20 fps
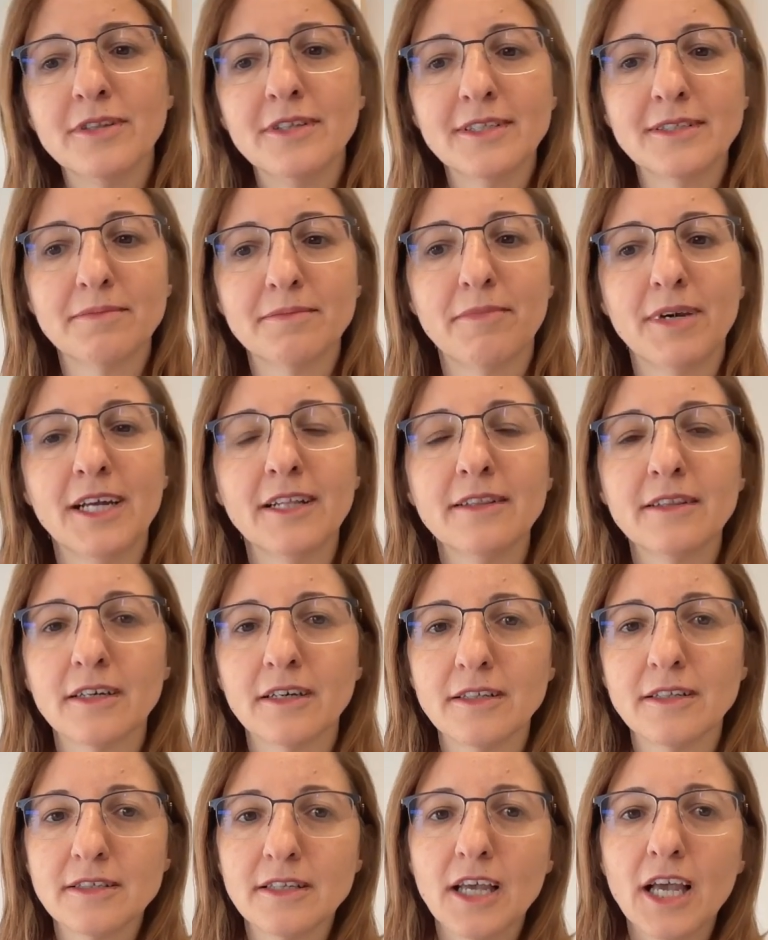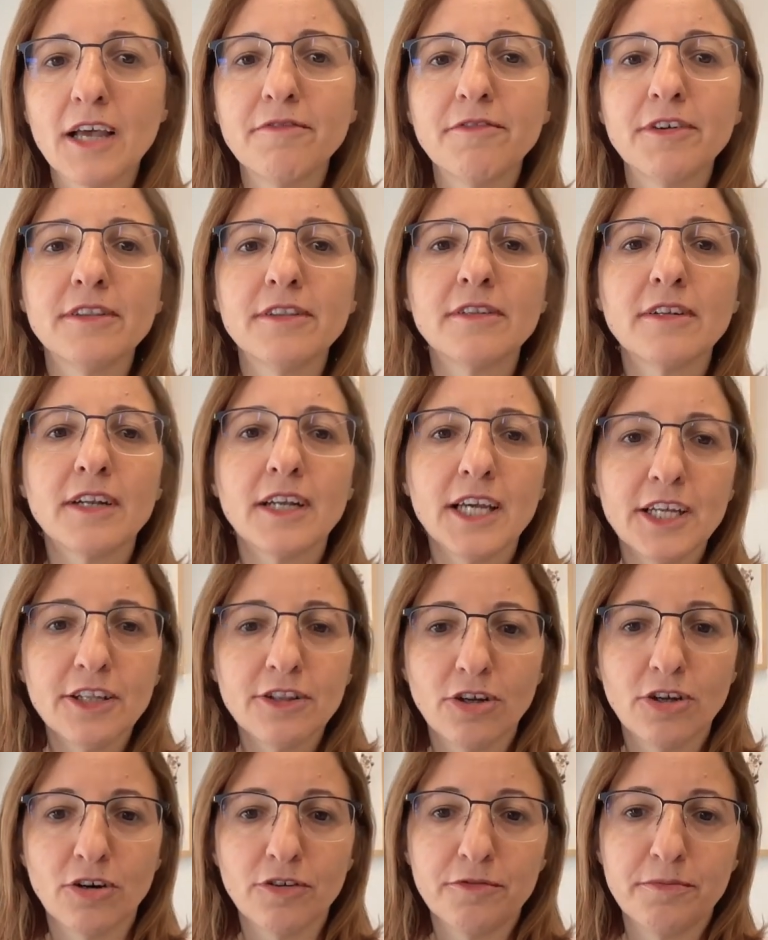these methods have a
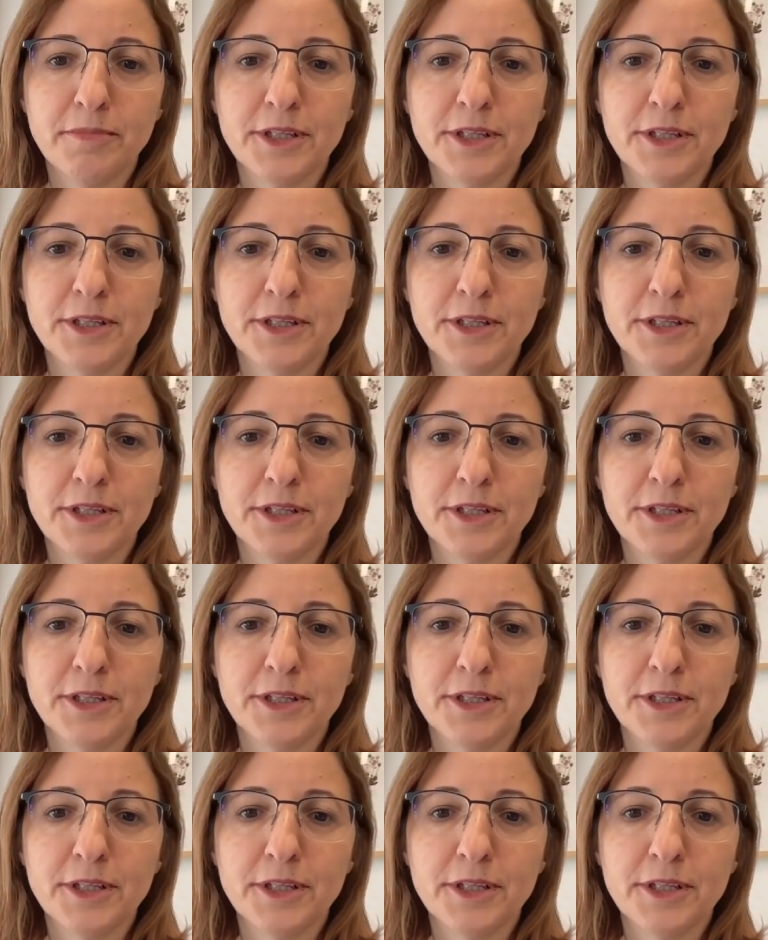trade-off